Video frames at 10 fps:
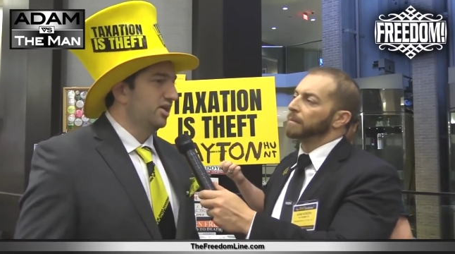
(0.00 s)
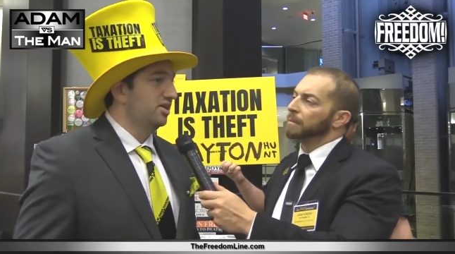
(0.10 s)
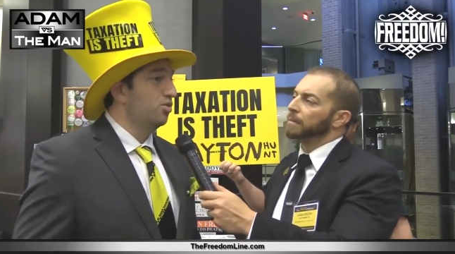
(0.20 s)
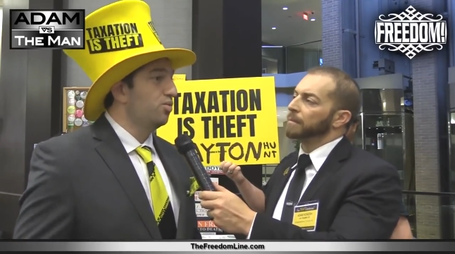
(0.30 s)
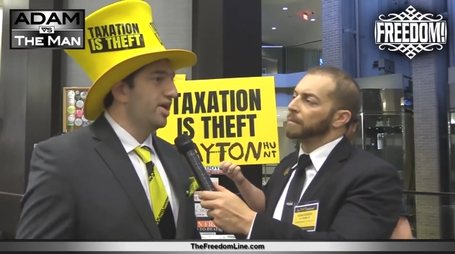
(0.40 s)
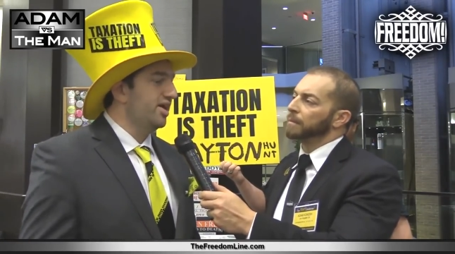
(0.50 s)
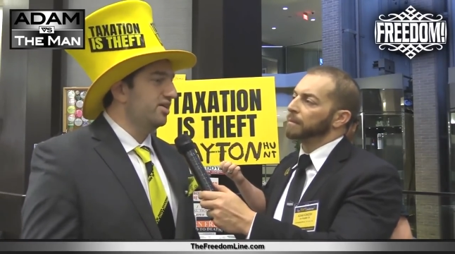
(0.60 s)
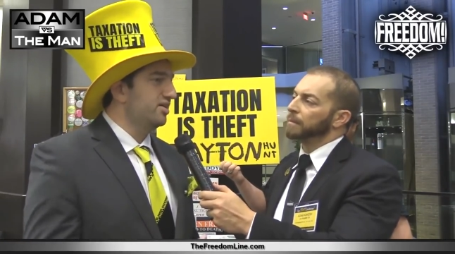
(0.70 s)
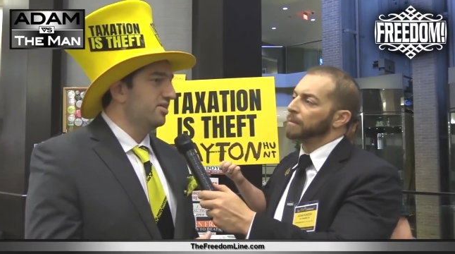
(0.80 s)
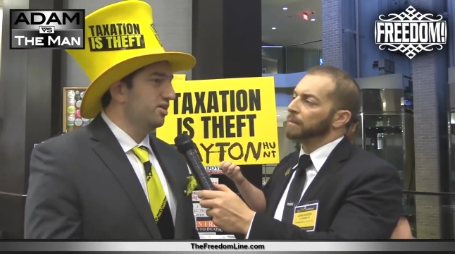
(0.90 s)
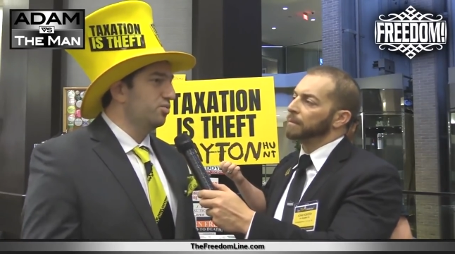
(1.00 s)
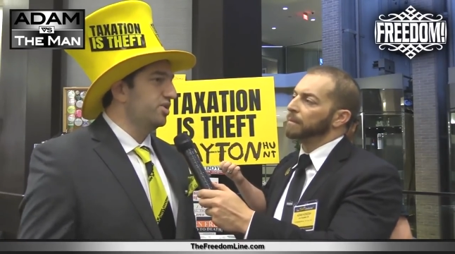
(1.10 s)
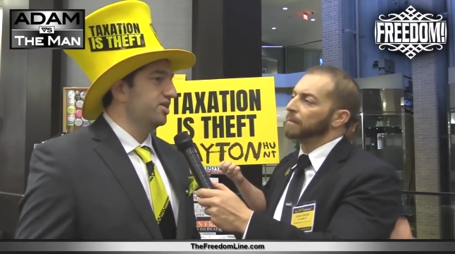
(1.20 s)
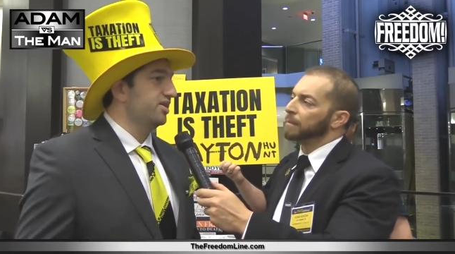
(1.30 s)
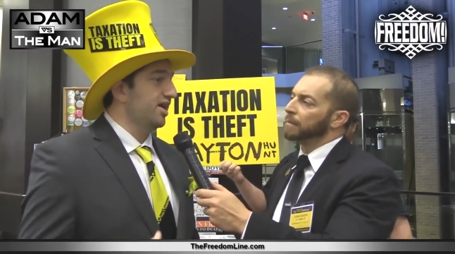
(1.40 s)
Speaker 1: in a way that
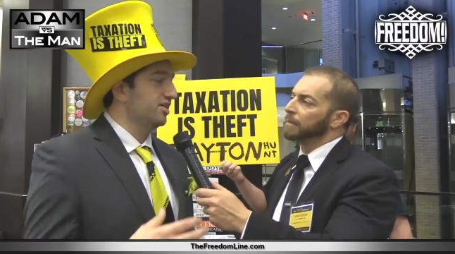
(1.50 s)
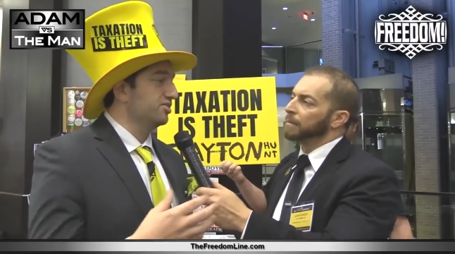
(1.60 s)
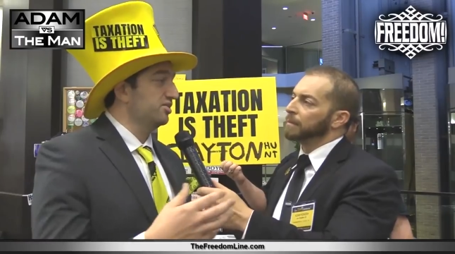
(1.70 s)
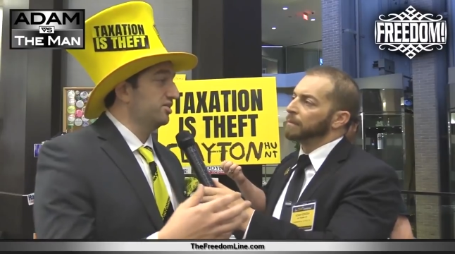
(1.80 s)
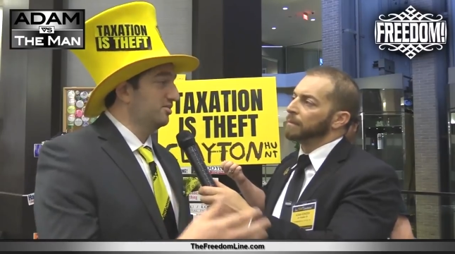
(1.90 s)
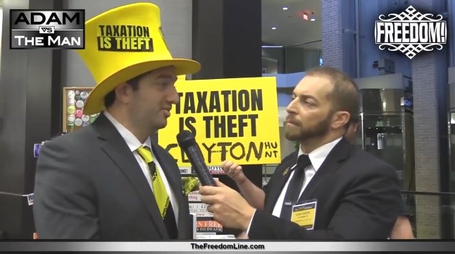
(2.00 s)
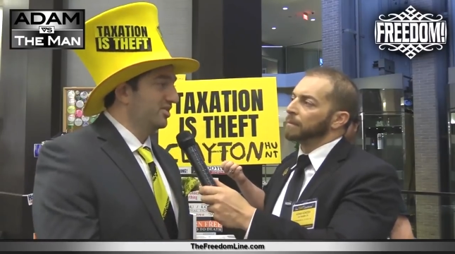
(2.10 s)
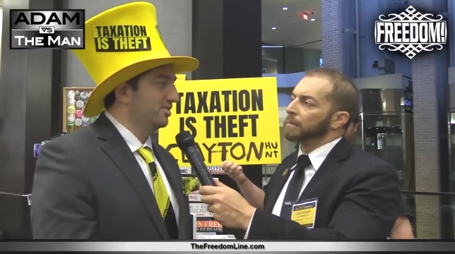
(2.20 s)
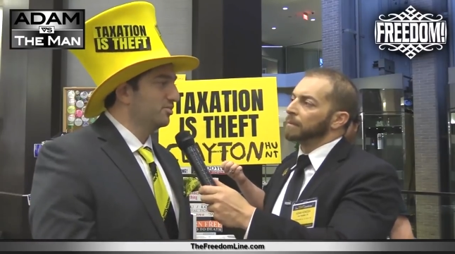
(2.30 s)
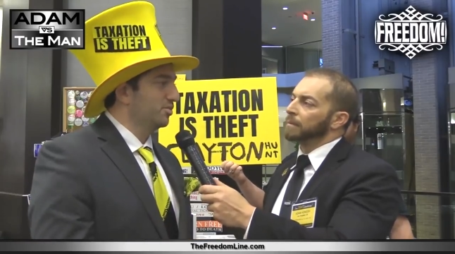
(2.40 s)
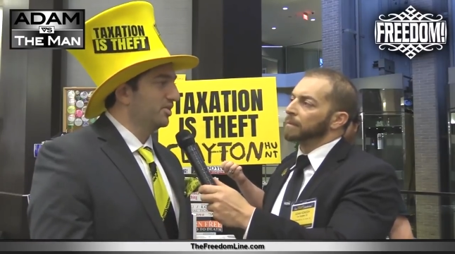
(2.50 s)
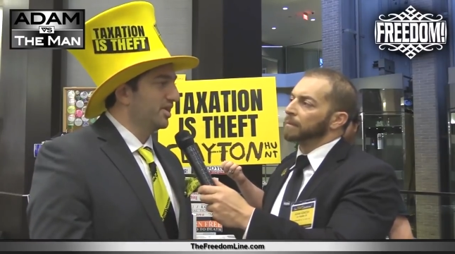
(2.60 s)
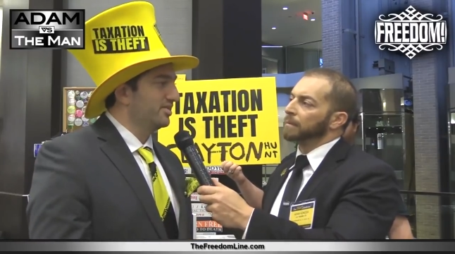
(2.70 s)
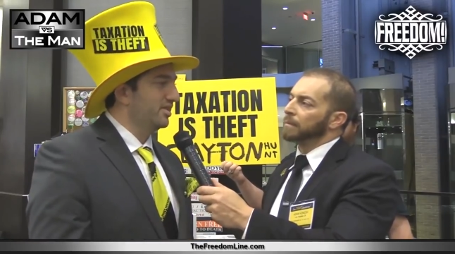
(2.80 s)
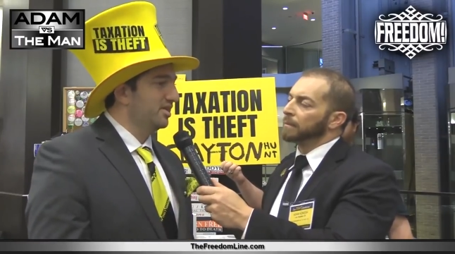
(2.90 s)
we can actually convince them to
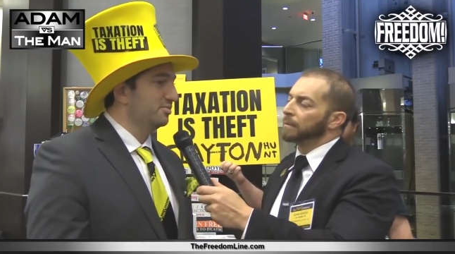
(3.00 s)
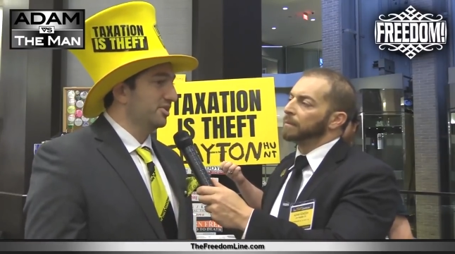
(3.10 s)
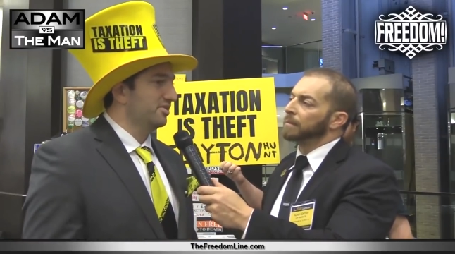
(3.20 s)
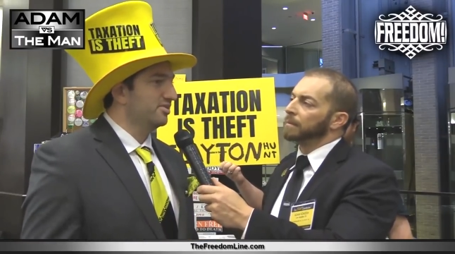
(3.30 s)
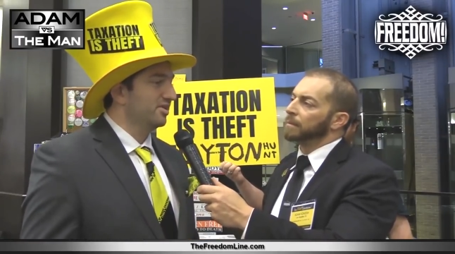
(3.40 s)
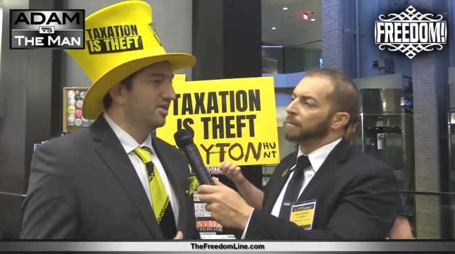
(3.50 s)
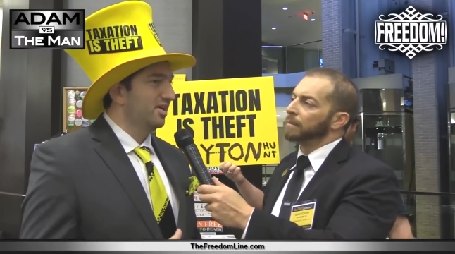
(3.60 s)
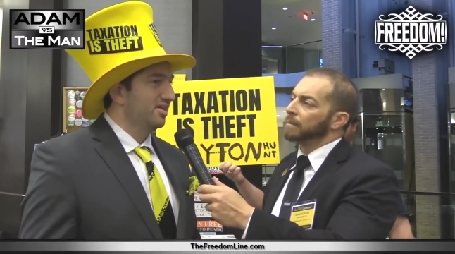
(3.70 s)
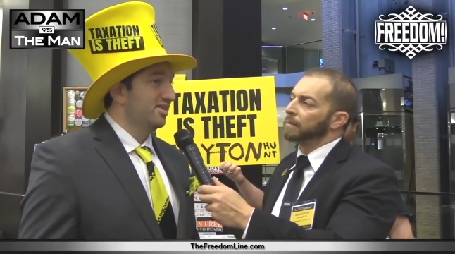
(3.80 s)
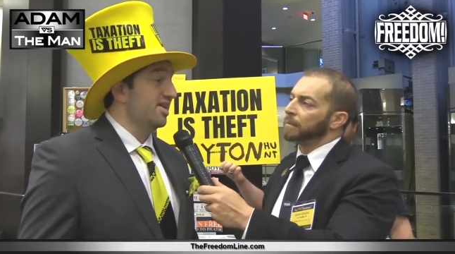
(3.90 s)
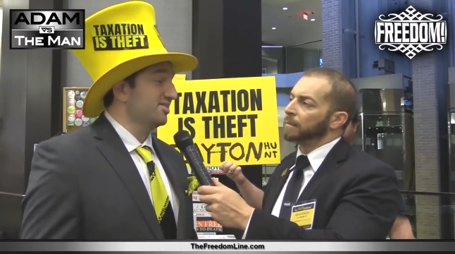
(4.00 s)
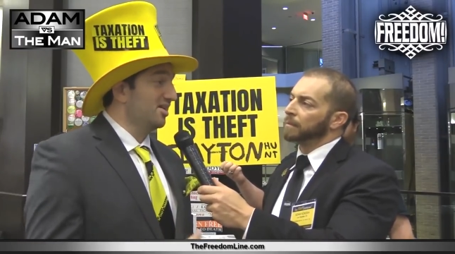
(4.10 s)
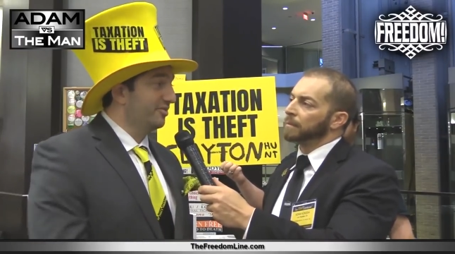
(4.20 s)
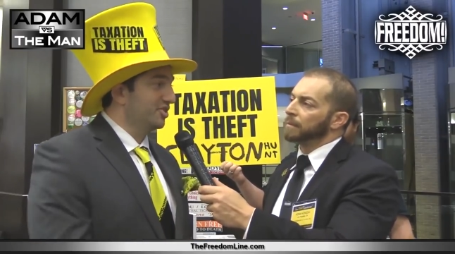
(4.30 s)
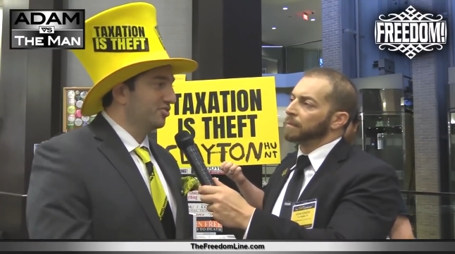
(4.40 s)
realize it is because that's
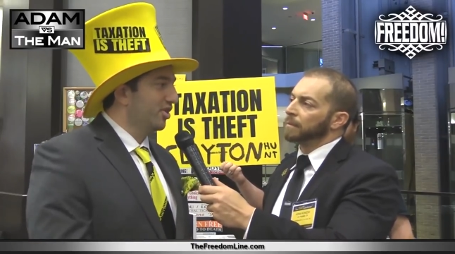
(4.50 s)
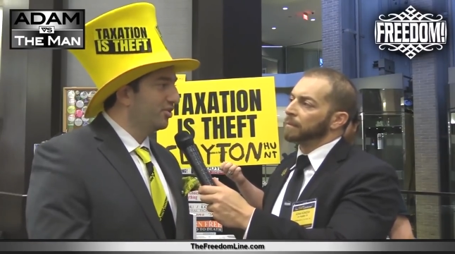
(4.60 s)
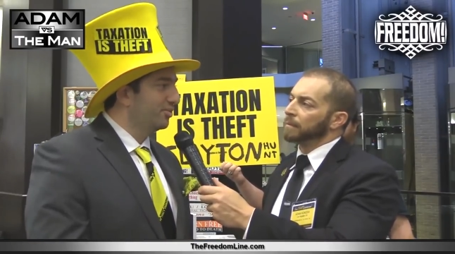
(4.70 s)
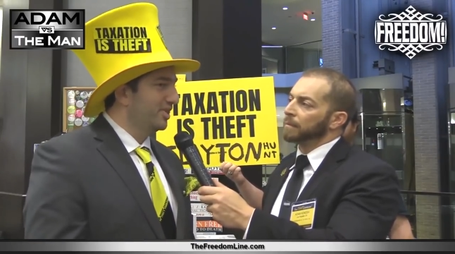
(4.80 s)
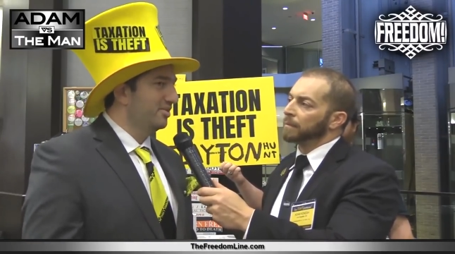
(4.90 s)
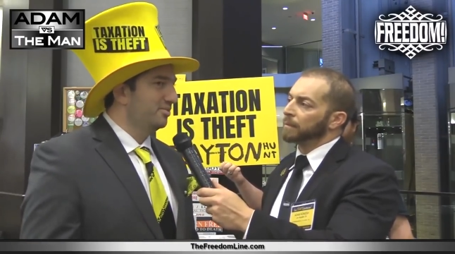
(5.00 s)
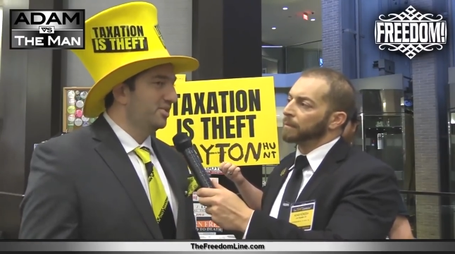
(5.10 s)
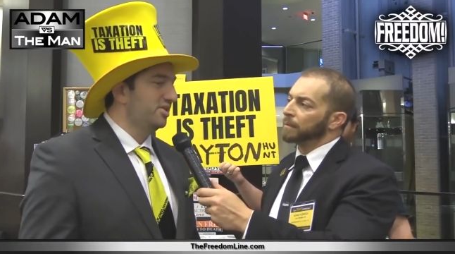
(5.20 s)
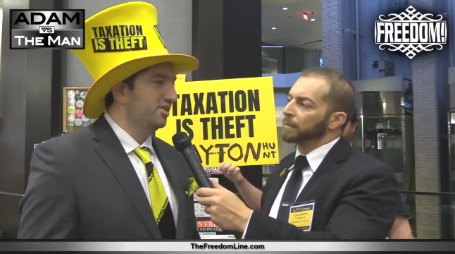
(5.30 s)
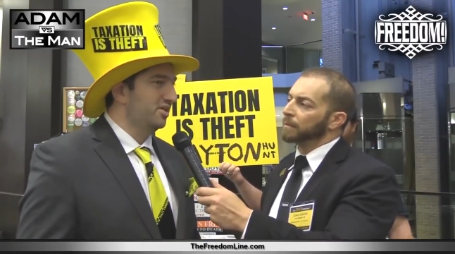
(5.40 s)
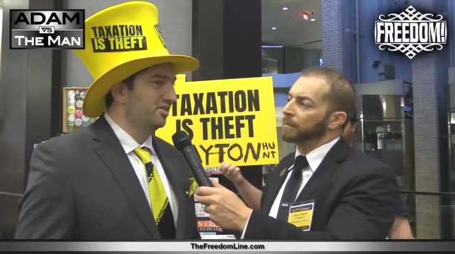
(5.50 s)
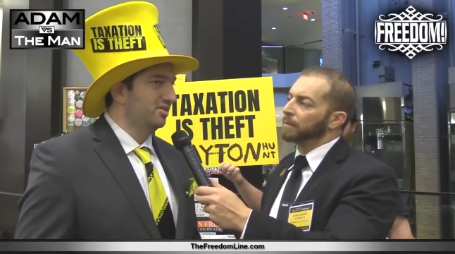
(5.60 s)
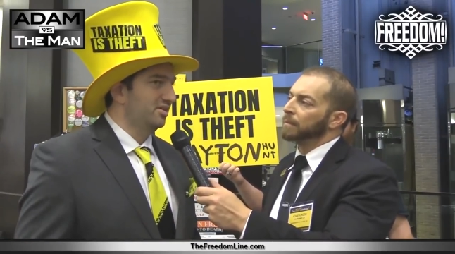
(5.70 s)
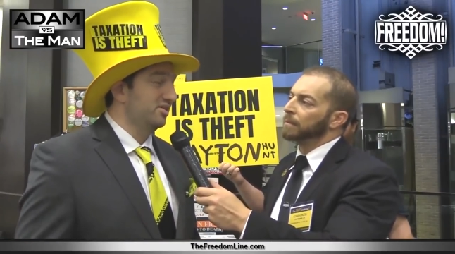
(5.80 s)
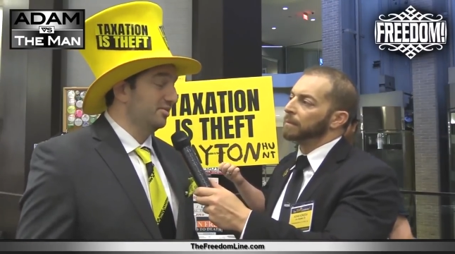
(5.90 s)
kind of a struggle. We, we
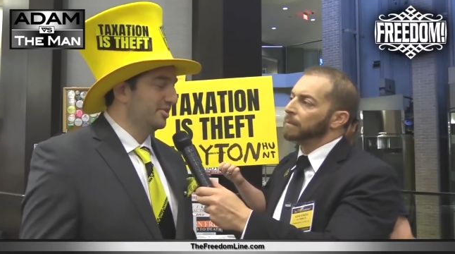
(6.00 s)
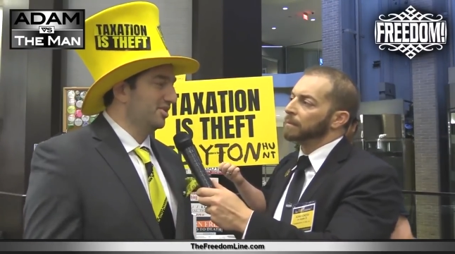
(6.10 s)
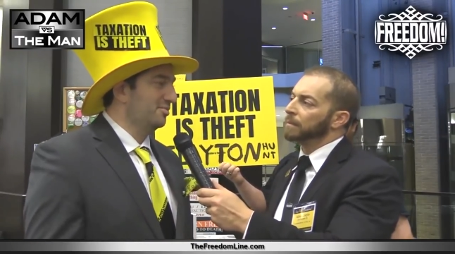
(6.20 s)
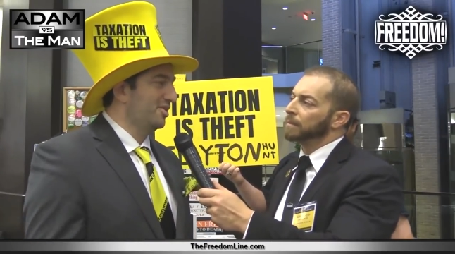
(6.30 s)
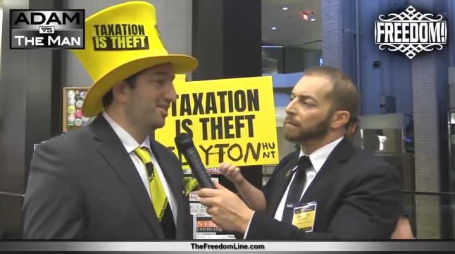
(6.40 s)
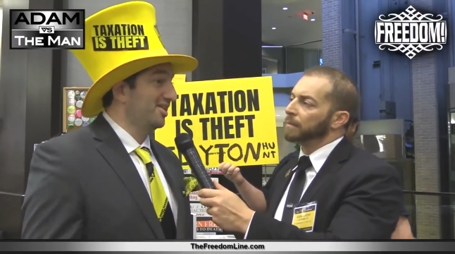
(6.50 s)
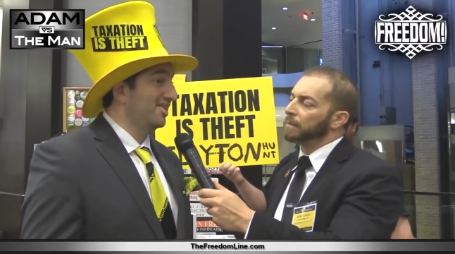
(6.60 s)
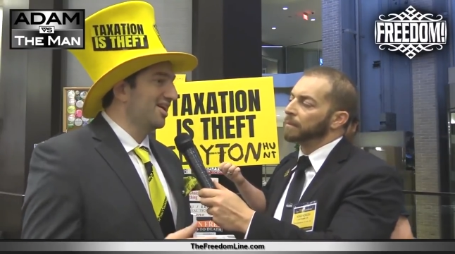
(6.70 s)
in the Libertarian Party, a